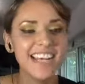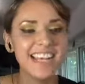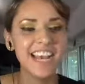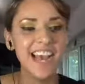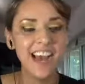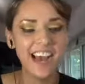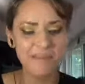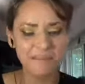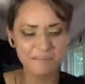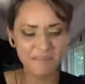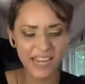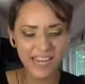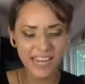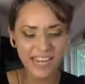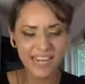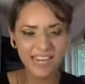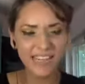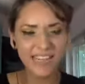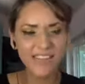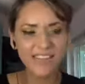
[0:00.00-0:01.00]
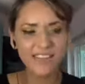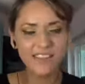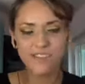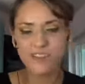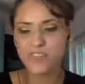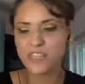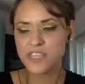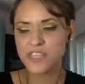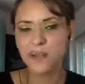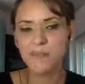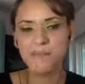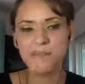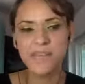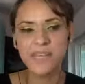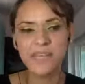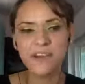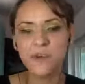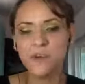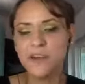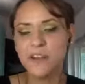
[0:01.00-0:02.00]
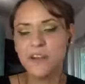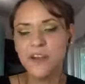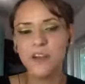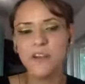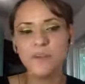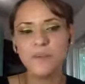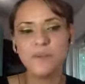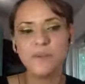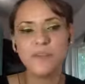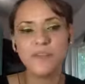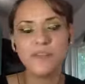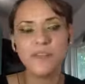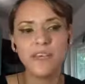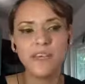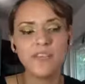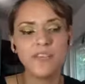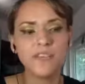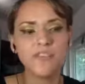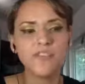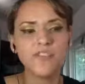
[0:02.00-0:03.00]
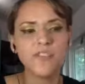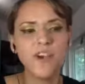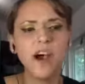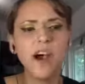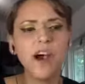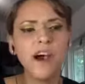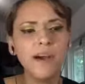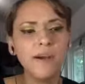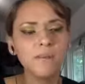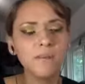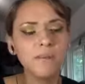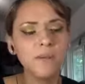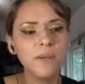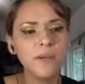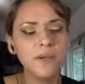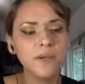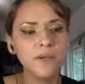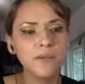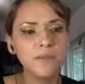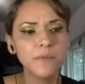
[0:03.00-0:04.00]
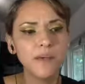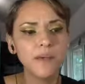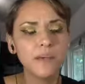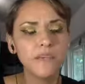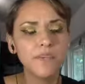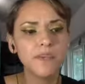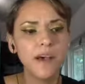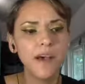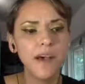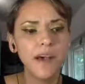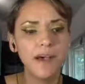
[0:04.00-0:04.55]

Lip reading: Yeah, I'm getting like there's something going on with like your job, with